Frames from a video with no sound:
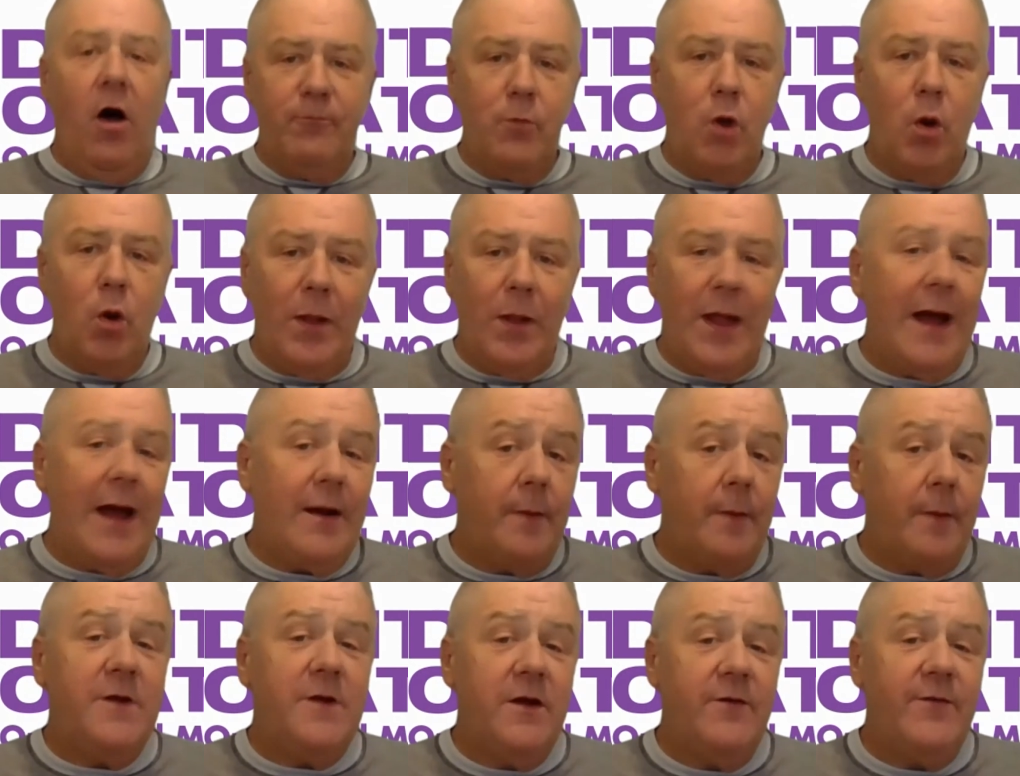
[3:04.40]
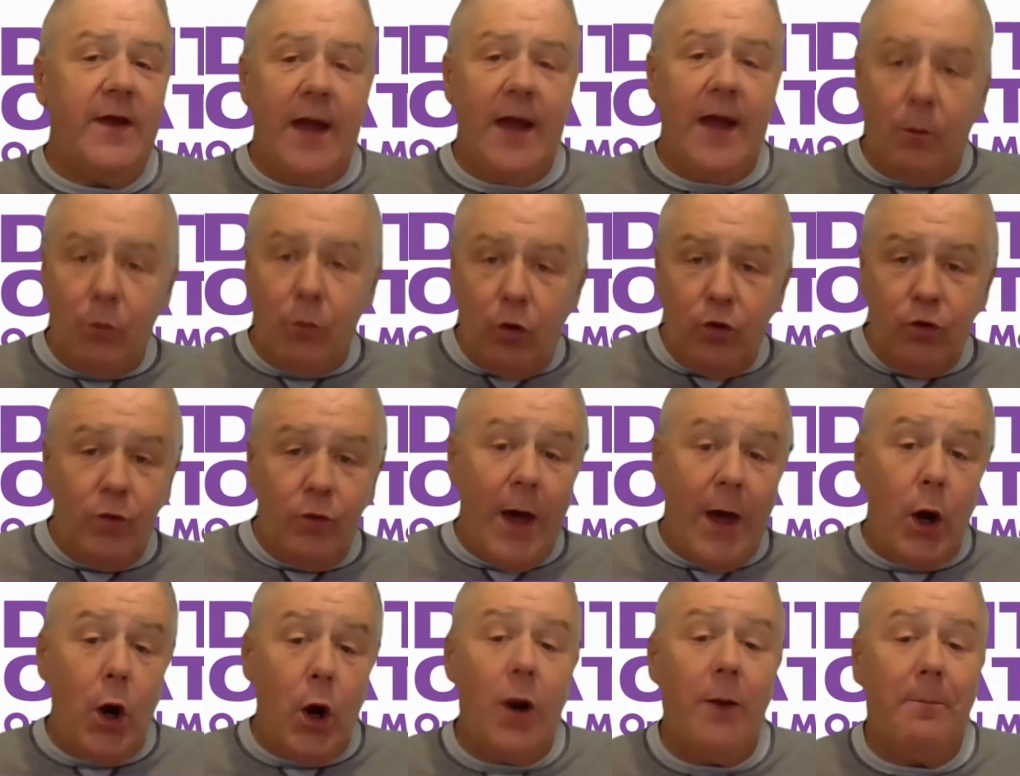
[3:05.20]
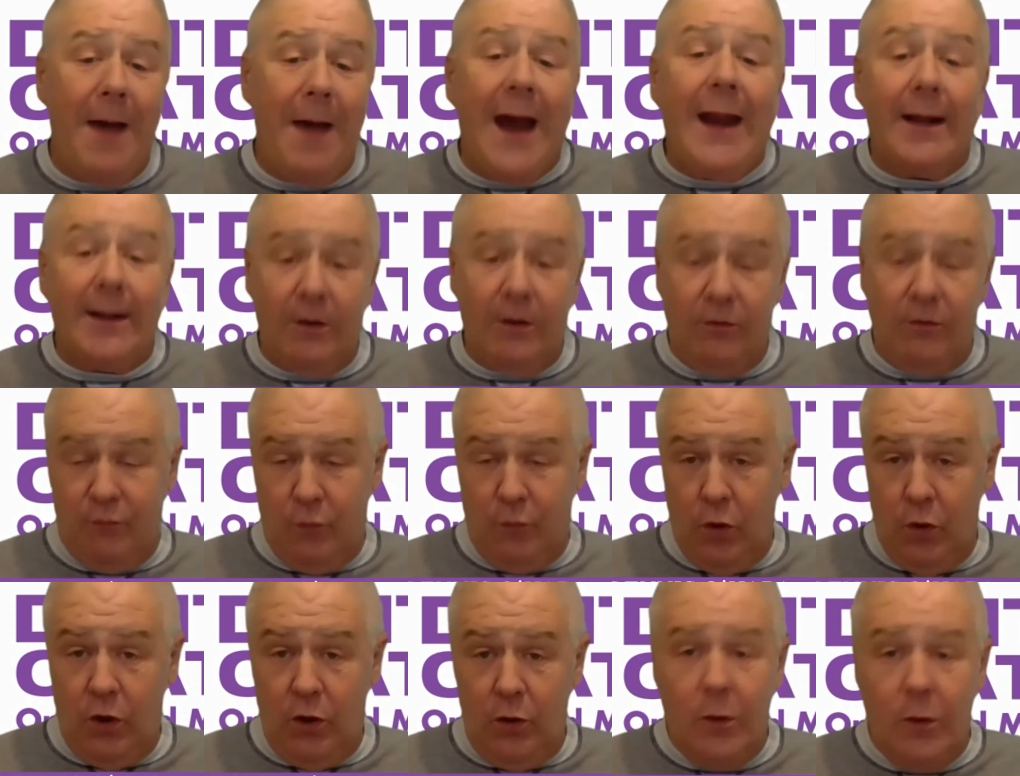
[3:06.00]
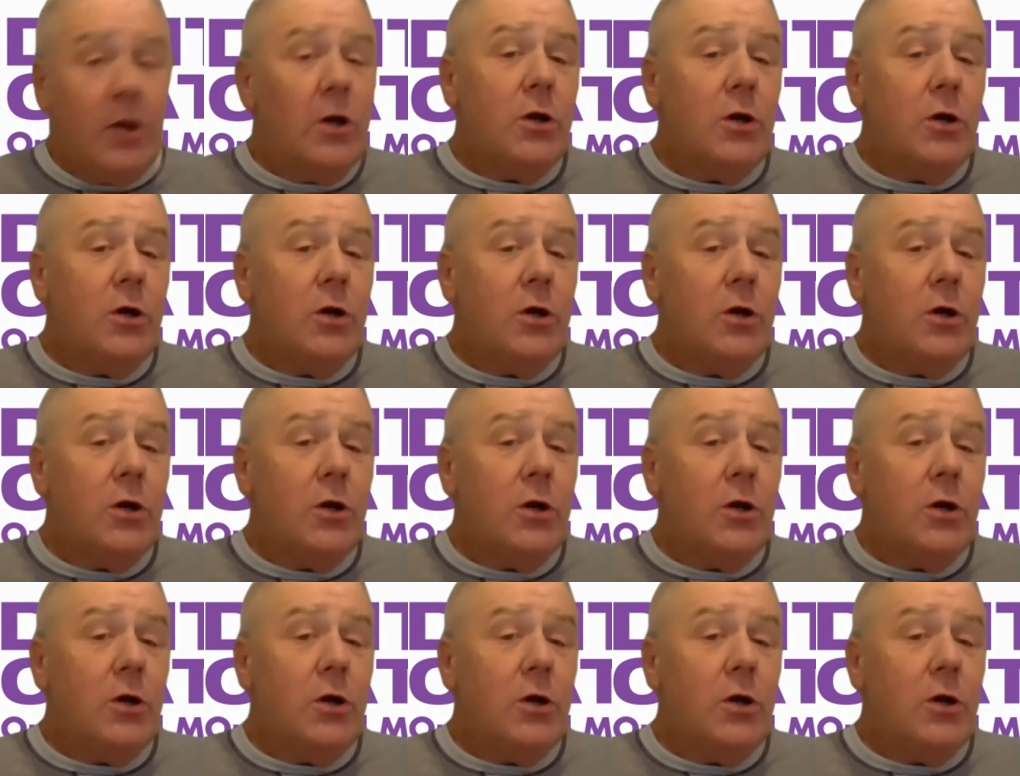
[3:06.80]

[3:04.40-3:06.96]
mobile adaptivity and will do that automatically for you.